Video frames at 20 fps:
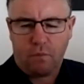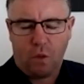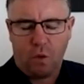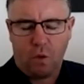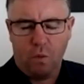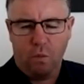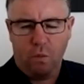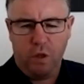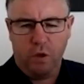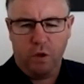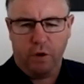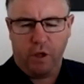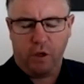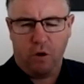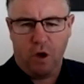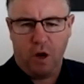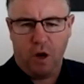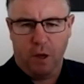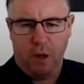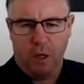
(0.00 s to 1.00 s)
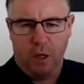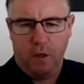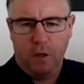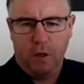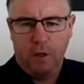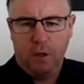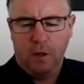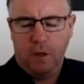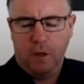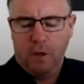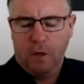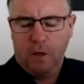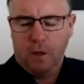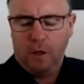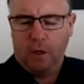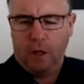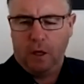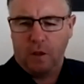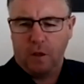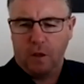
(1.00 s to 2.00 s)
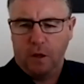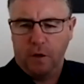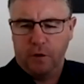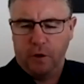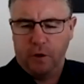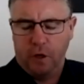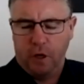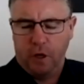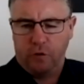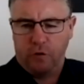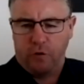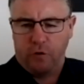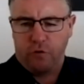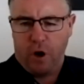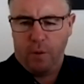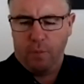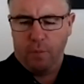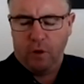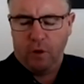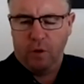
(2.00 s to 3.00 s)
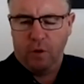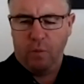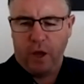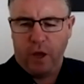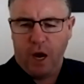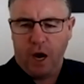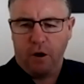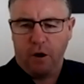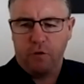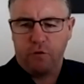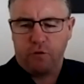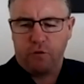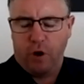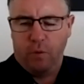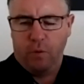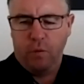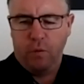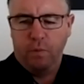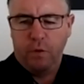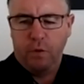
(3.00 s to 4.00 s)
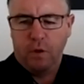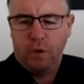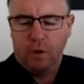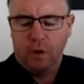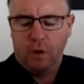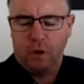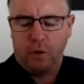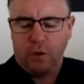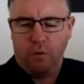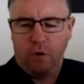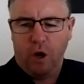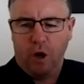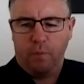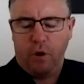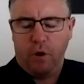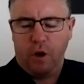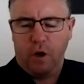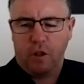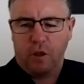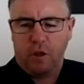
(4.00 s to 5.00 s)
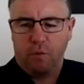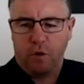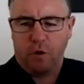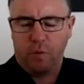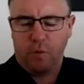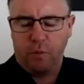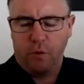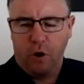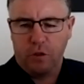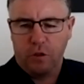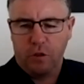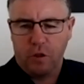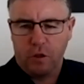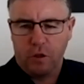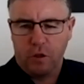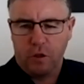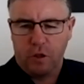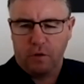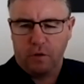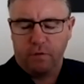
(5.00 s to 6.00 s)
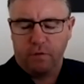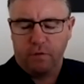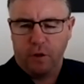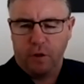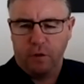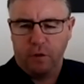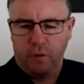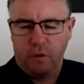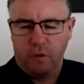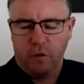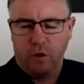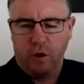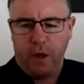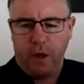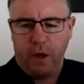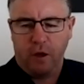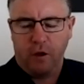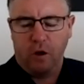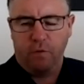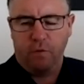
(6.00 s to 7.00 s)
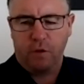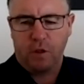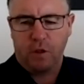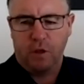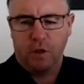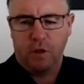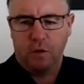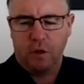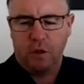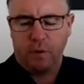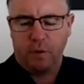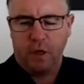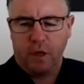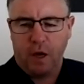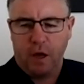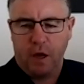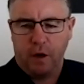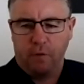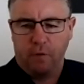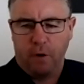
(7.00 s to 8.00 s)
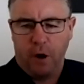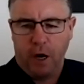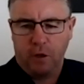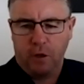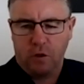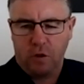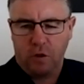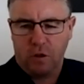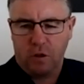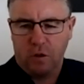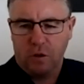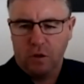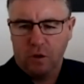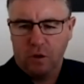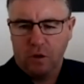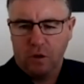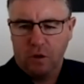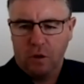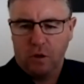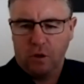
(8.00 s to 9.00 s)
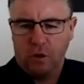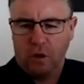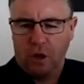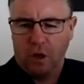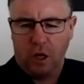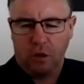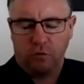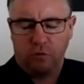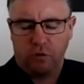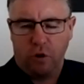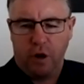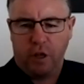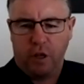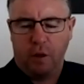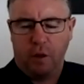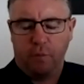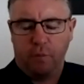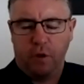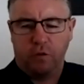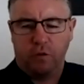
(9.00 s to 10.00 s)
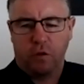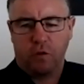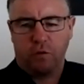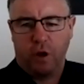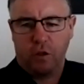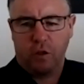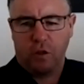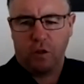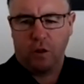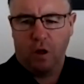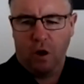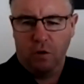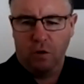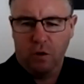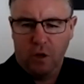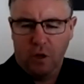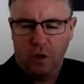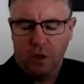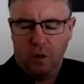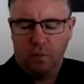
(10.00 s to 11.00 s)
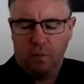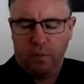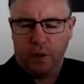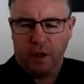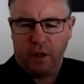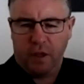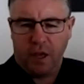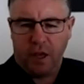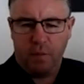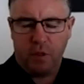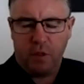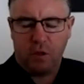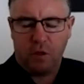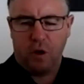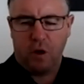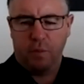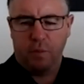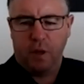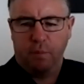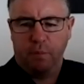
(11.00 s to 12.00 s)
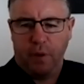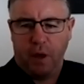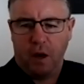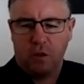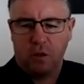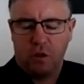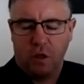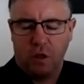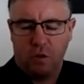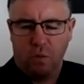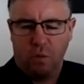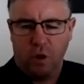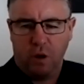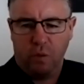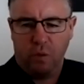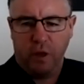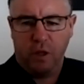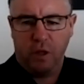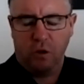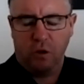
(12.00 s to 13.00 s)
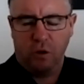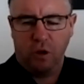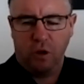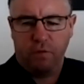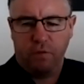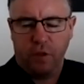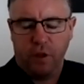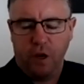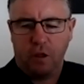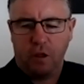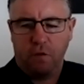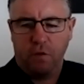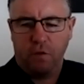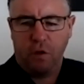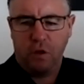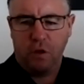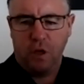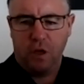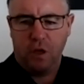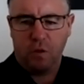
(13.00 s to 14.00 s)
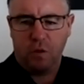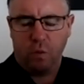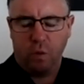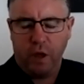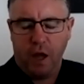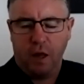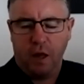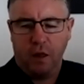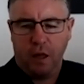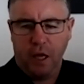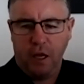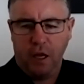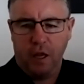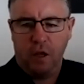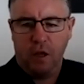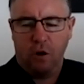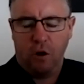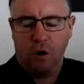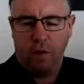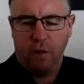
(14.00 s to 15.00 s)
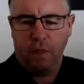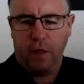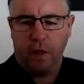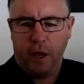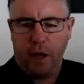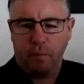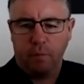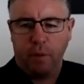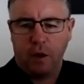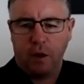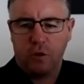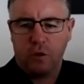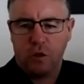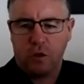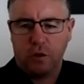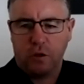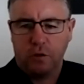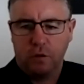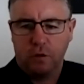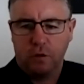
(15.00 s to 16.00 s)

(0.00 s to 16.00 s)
When your economy gets into trouble, and we are in trouble, the right policy response is for the Reserve Bank, obviously, has been cutting rates, trying to keep interest rates low. But the government's got a big balance sheet. So what are we doing for the next few years? We are leaning on that balance sheet.